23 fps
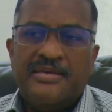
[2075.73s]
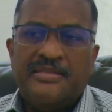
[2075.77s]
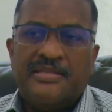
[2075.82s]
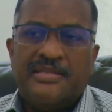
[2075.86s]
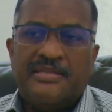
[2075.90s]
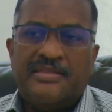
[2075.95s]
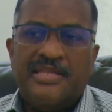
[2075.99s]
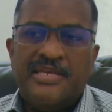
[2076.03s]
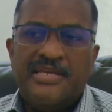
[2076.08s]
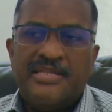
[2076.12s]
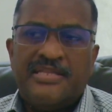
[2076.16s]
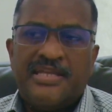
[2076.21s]

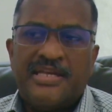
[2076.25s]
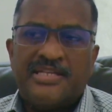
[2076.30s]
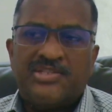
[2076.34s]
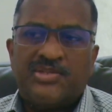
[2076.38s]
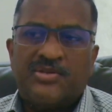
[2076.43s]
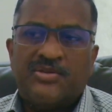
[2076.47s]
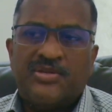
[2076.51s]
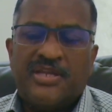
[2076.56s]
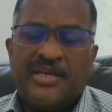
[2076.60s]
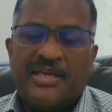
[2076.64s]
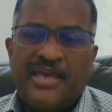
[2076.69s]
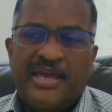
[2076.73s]
The thing that's
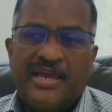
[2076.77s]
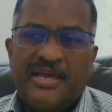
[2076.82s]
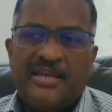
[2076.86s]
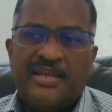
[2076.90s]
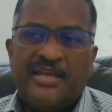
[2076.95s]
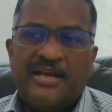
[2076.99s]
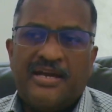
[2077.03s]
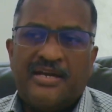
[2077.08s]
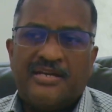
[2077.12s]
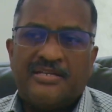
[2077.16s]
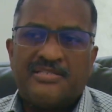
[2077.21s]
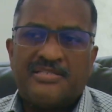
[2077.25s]
going to
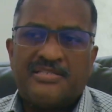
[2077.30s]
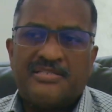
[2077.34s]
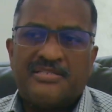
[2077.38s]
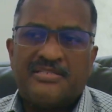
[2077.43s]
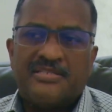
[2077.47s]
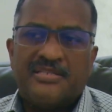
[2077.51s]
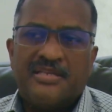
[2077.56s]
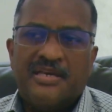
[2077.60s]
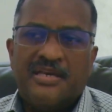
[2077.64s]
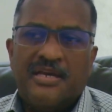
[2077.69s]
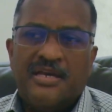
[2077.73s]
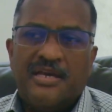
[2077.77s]
carry
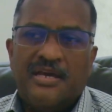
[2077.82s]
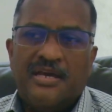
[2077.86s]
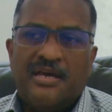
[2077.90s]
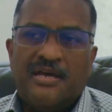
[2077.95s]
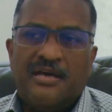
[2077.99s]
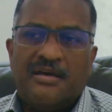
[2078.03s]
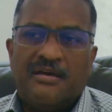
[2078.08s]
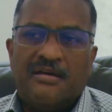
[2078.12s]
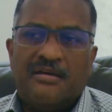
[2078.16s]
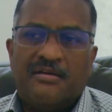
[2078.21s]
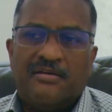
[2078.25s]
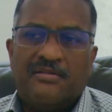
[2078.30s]
us
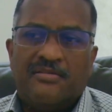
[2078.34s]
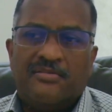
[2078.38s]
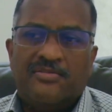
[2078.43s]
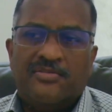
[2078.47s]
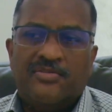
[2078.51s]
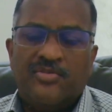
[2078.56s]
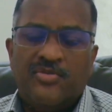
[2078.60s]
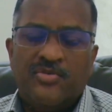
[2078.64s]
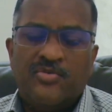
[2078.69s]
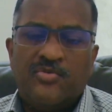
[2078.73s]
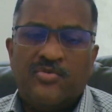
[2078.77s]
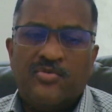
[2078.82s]

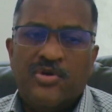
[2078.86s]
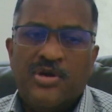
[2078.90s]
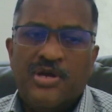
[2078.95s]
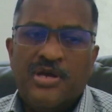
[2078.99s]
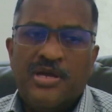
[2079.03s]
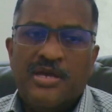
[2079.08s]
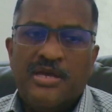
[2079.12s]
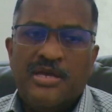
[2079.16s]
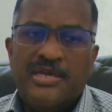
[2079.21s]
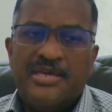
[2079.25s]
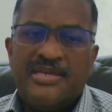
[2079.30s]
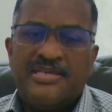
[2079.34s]
through
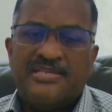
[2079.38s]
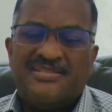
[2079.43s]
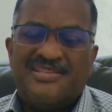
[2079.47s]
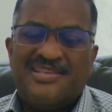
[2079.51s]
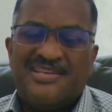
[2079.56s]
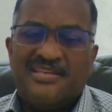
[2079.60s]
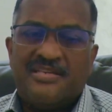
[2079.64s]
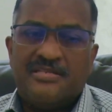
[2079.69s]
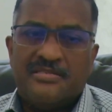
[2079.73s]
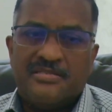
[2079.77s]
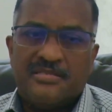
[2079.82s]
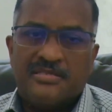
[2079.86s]
is the
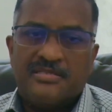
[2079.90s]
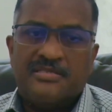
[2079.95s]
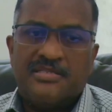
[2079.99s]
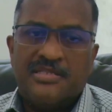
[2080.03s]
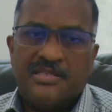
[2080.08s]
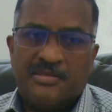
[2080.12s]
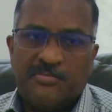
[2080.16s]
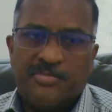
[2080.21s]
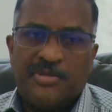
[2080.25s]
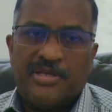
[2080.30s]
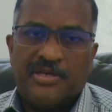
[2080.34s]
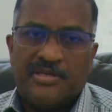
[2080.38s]

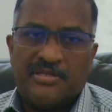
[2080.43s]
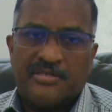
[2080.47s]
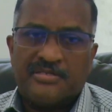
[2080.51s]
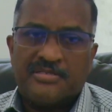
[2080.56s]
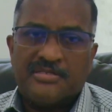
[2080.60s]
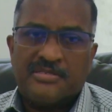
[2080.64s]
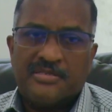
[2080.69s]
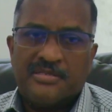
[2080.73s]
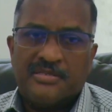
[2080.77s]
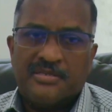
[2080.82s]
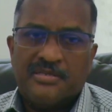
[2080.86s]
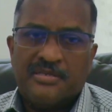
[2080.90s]
existing
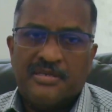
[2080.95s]
plants.